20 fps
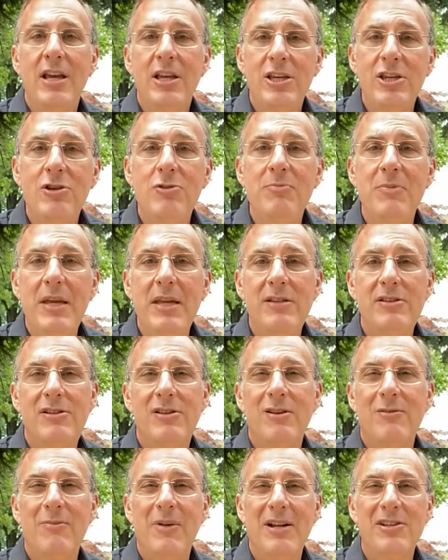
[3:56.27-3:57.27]
You mean
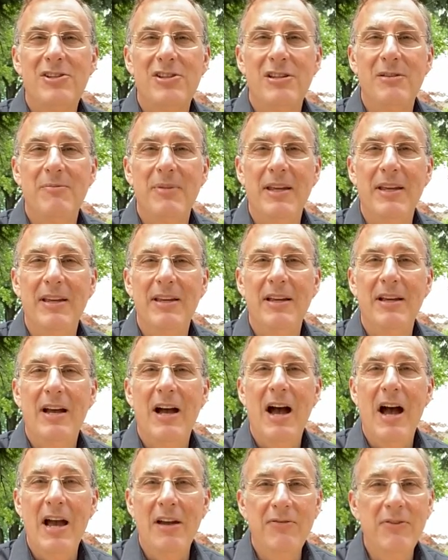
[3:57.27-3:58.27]
so much to me.
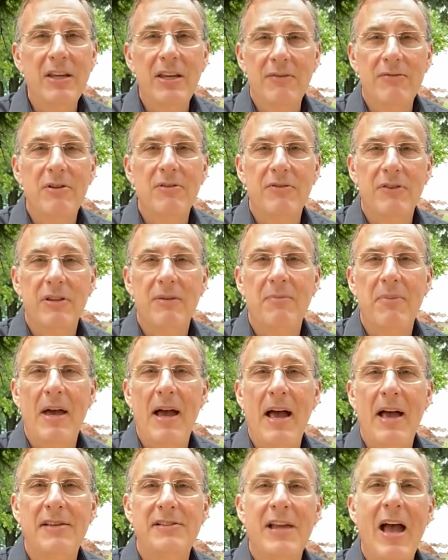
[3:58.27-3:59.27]
I forgive you for the
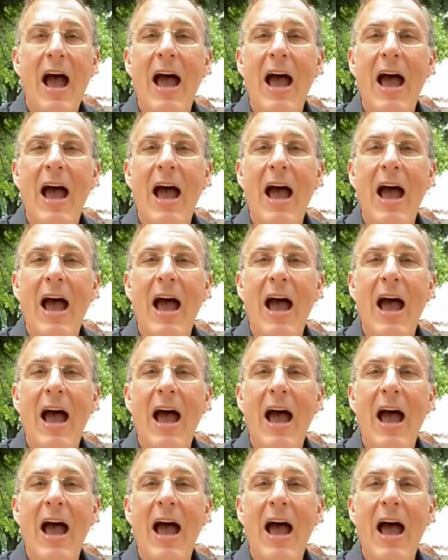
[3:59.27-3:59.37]
past.